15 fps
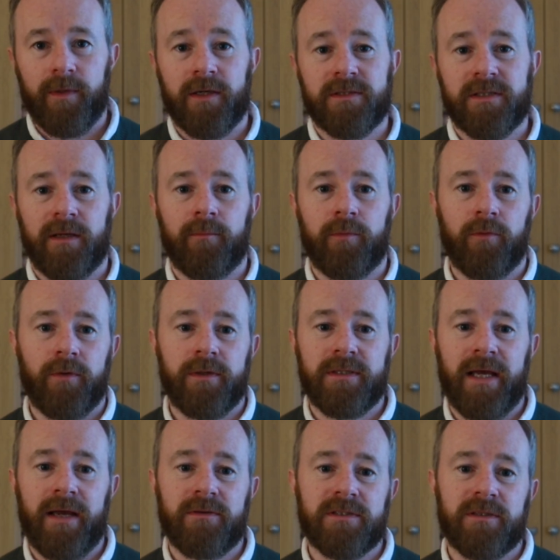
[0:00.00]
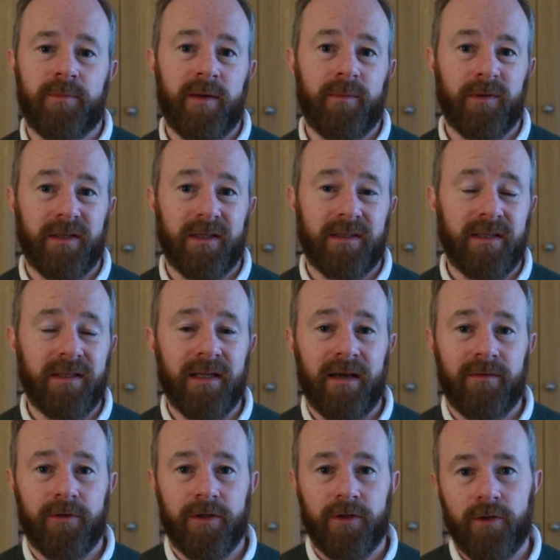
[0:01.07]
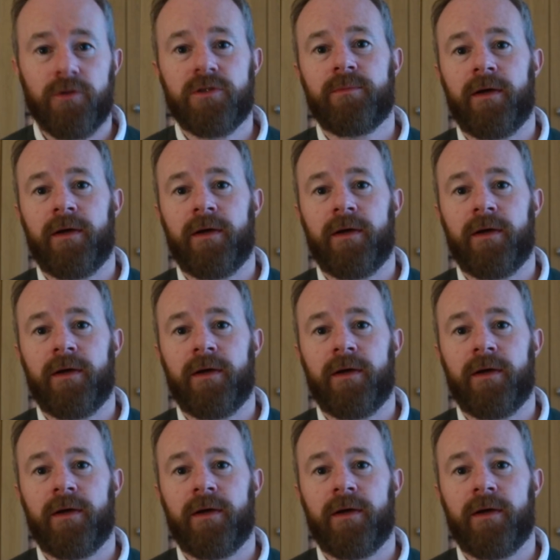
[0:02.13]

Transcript: because they employed thousands of people that didn't have a huge